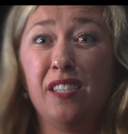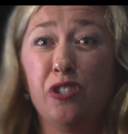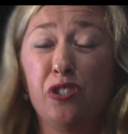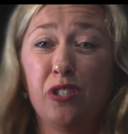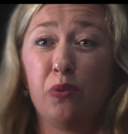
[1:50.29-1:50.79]
and
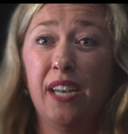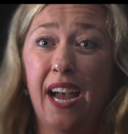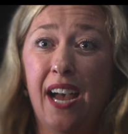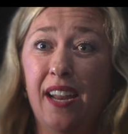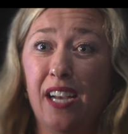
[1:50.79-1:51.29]
you're just going to
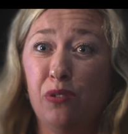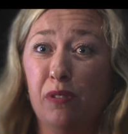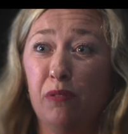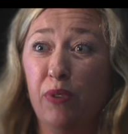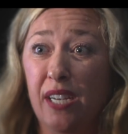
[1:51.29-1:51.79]
add
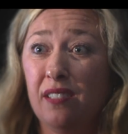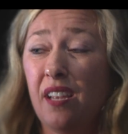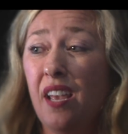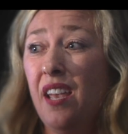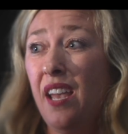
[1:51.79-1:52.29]
extra risk.